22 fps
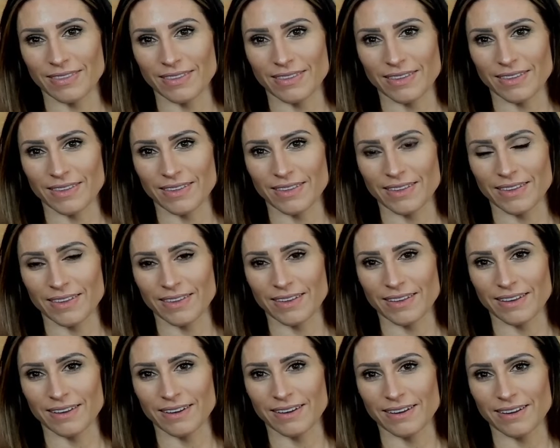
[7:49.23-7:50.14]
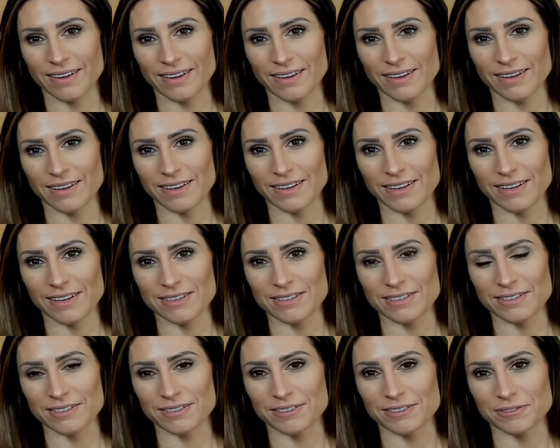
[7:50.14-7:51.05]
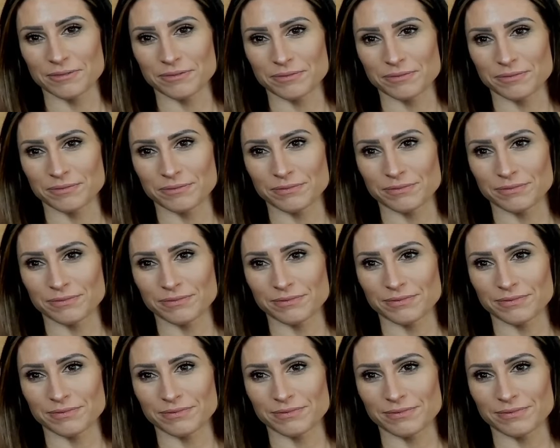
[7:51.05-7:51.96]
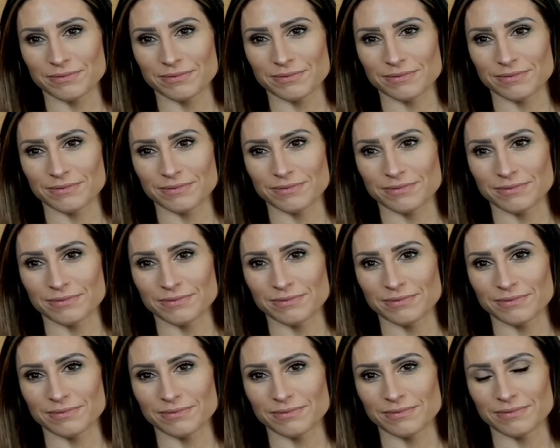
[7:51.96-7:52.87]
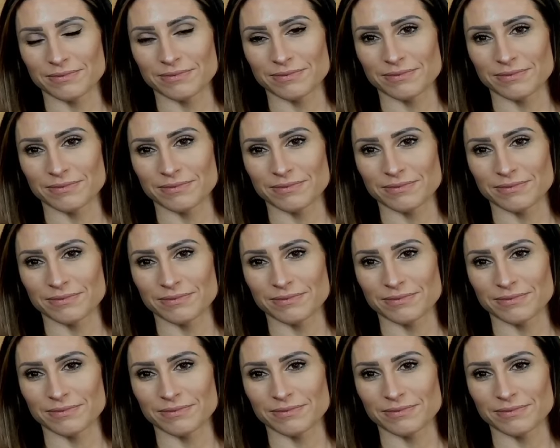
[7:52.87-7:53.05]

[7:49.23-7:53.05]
(not speaking)